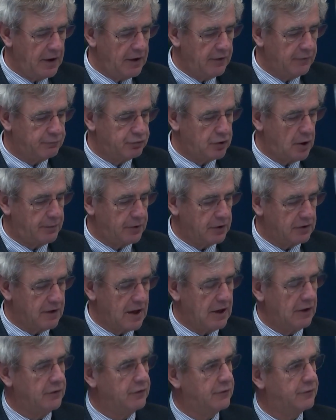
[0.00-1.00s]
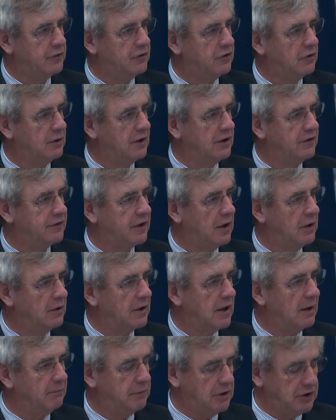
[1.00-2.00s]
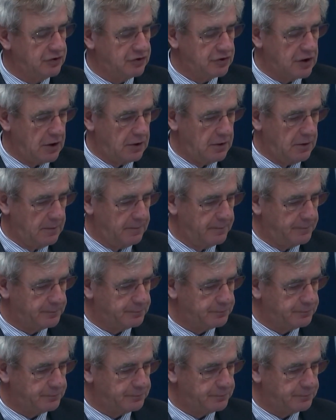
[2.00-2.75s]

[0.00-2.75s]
if proper grounds for doing so can be shown.